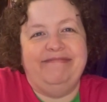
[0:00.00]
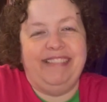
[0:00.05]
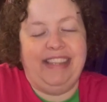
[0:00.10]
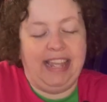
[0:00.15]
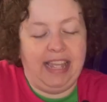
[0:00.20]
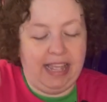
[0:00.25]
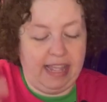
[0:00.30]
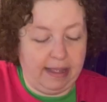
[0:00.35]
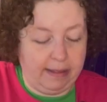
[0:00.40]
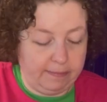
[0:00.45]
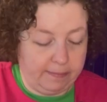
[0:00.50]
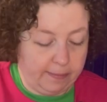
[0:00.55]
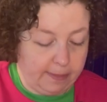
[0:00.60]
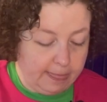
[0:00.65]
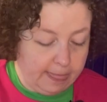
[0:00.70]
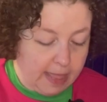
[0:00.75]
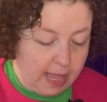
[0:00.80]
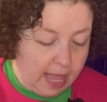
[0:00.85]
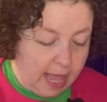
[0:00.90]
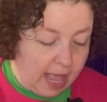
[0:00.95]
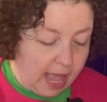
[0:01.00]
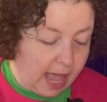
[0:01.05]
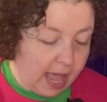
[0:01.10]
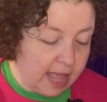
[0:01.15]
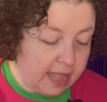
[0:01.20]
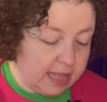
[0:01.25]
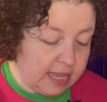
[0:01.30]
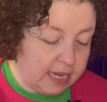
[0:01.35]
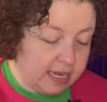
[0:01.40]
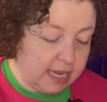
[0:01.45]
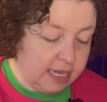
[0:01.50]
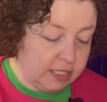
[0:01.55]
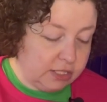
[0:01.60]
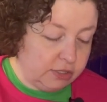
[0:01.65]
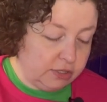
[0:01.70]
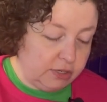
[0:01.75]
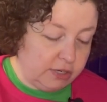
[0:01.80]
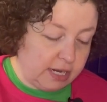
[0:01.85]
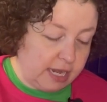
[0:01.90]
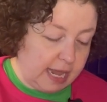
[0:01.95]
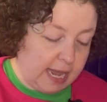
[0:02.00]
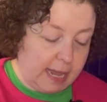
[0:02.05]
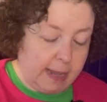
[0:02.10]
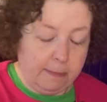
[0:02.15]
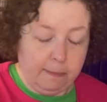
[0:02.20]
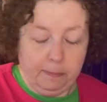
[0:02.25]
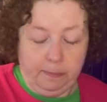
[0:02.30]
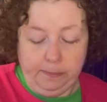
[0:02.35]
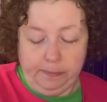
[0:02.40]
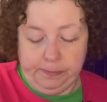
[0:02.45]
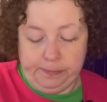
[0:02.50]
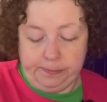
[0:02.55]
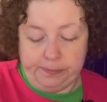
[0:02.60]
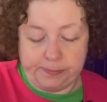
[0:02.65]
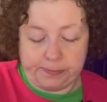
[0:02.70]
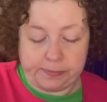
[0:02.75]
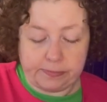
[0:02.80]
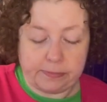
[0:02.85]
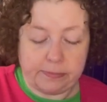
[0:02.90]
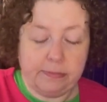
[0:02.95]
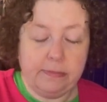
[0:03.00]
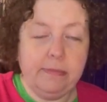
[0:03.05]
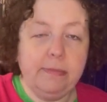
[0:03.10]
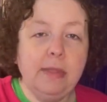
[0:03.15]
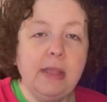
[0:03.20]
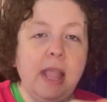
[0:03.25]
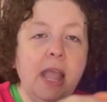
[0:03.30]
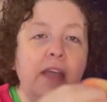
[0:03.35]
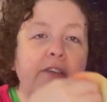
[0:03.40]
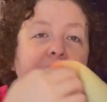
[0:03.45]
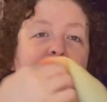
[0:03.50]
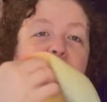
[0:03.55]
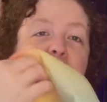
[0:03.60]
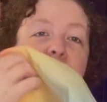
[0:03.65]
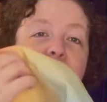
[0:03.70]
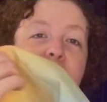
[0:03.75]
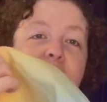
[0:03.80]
And then yesterday I finished